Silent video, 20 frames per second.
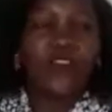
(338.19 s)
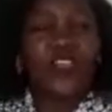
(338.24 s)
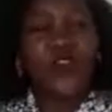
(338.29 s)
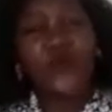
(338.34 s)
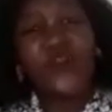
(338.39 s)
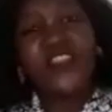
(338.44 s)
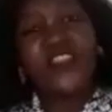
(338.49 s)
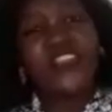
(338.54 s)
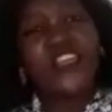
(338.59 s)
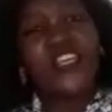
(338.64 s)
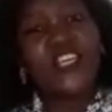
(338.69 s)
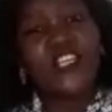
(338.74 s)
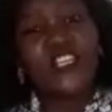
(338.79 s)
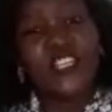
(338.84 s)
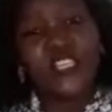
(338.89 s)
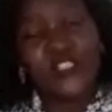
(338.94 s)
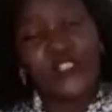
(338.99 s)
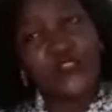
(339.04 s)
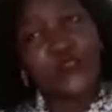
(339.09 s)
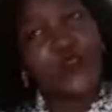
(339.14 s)
One thing you
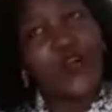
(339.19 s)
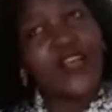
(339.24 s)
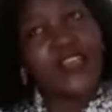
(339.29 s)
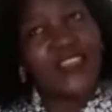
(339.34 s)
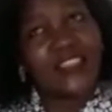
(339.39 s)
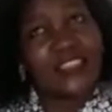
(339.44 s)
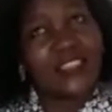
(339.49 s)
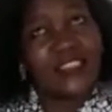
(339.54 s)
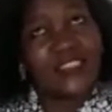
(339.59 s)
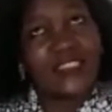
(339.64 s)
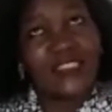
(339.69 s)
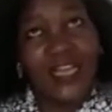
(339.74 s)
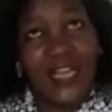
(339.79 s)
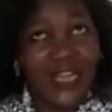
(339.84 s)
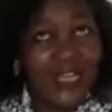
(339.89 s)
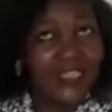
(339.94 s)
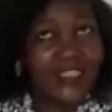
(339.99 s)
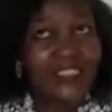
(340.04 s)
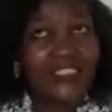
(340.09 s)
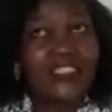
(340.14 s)
need to
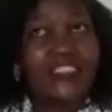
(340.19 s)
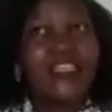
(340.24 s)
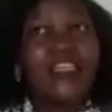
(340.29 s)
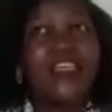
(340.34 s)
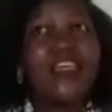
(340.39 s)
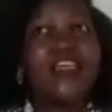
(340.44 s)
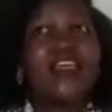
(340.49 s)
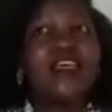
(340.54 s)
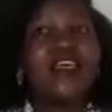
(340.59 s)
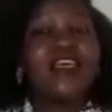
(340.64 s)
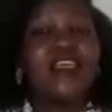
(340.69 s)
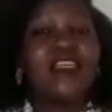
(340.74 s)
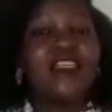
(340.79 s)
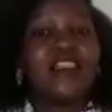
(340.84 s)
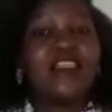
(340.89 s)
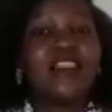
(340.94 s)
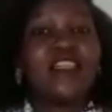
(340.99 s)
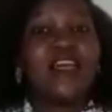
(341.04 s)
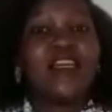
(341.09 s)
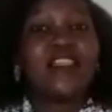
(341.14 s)
understand
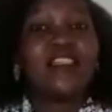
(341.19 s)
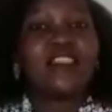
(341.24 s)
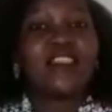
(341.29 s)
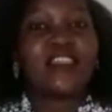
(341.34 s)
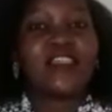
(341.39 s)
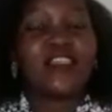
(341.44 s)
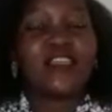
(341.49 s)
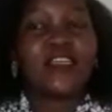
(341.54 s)
is that